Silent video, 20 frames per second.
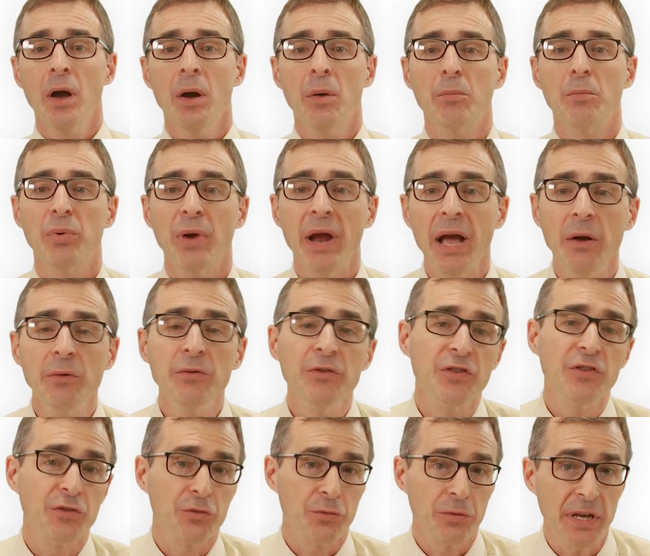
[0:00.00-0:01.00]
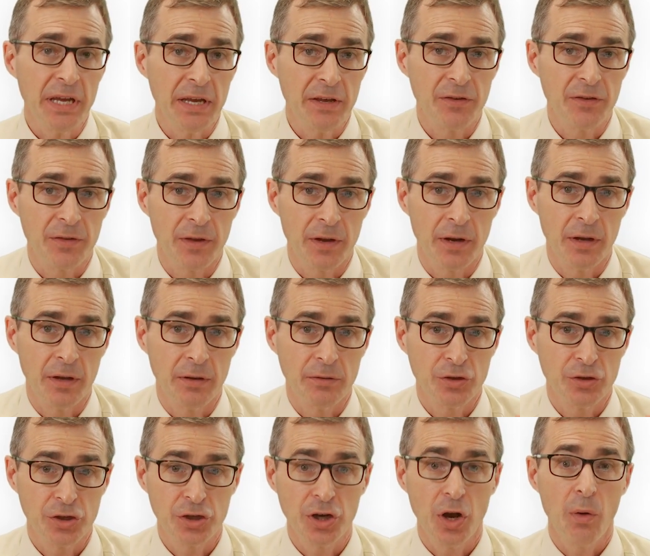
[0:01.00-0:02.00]
Brown streaks that
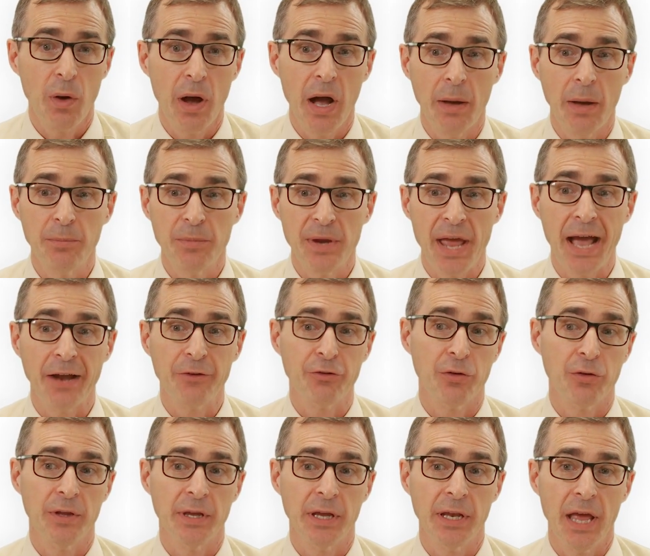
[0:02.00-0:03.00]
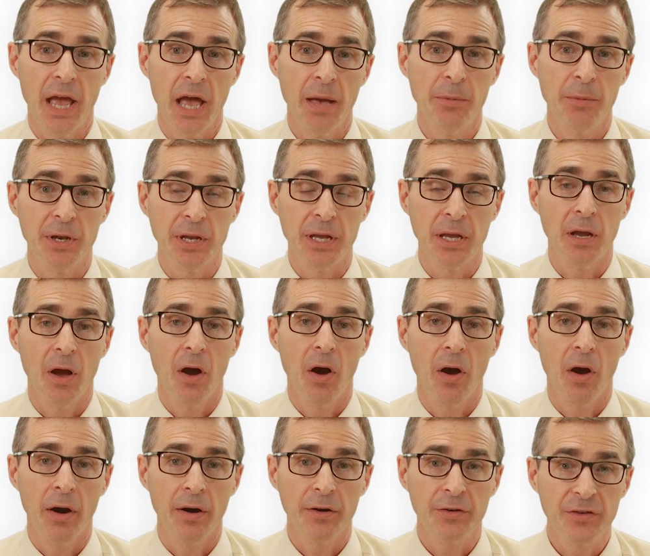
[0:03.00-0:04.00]
show up naturally in ebony
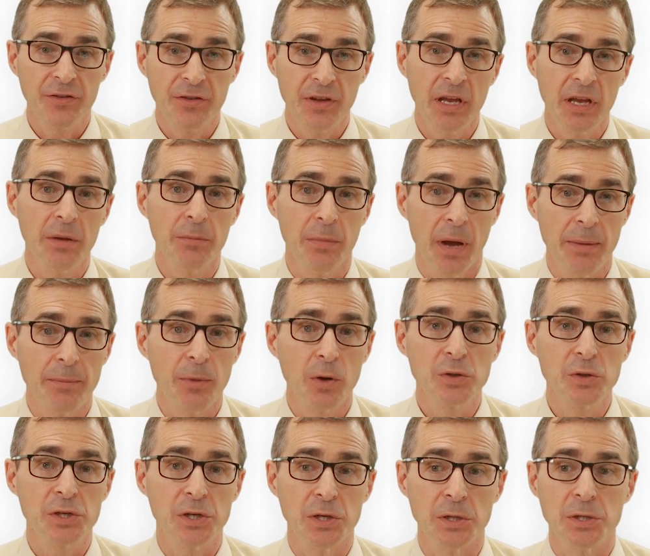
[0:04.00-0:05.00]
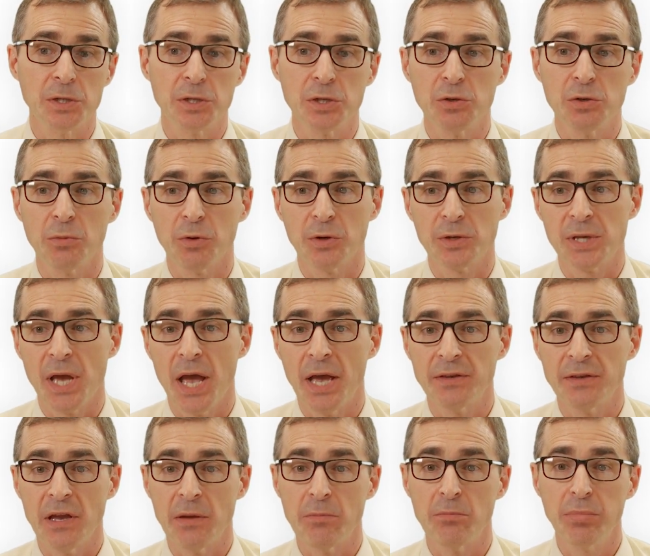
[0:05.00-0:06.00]
are seen by most consumers
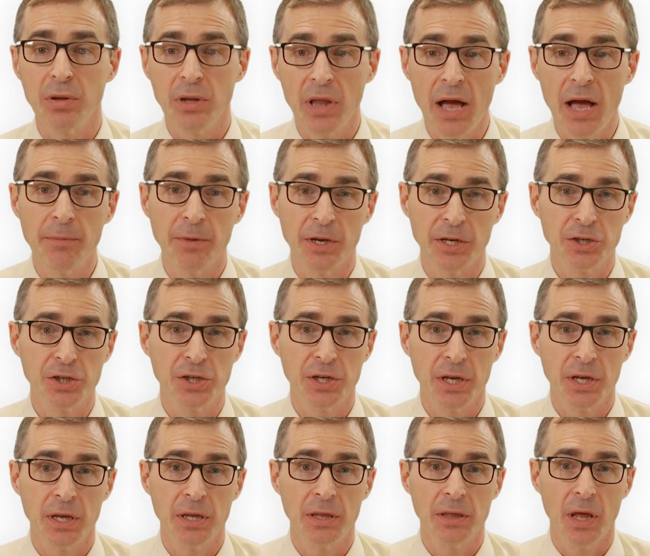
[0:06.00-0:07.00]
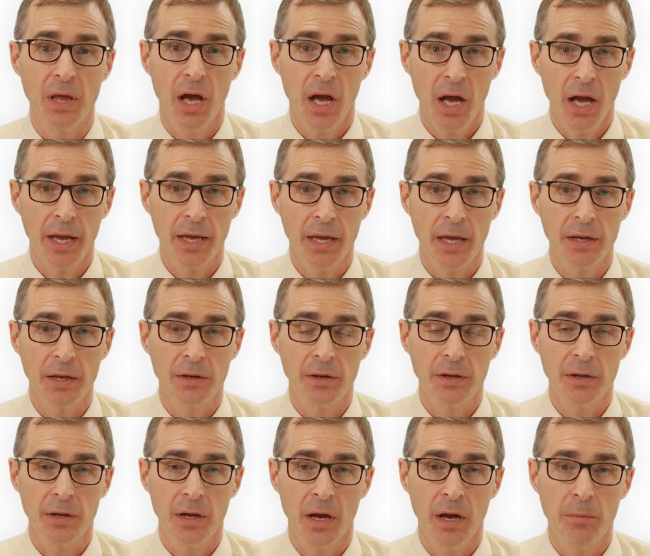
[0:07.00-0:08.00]
as a blemish in the high-end
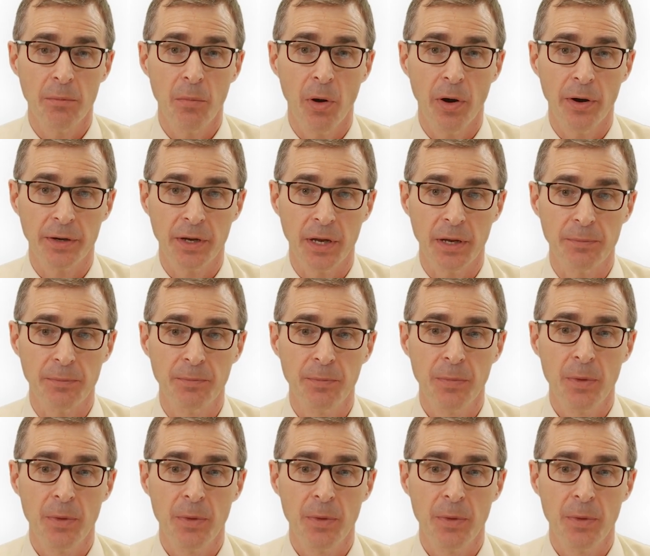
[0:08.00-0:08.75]
market,